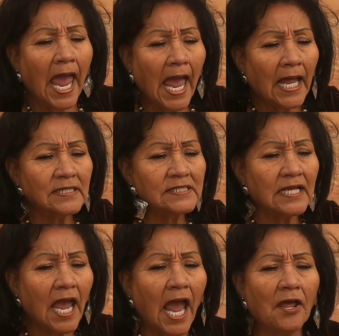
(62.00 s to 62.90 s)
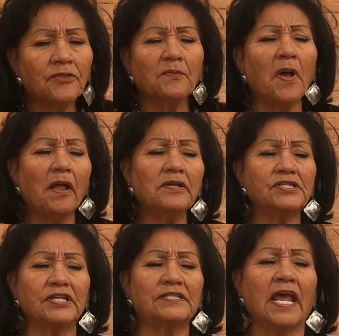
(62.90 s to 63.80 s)
and
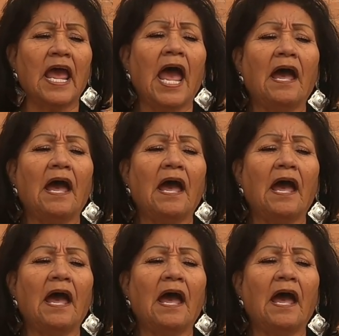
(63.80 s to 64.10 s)
anthropologists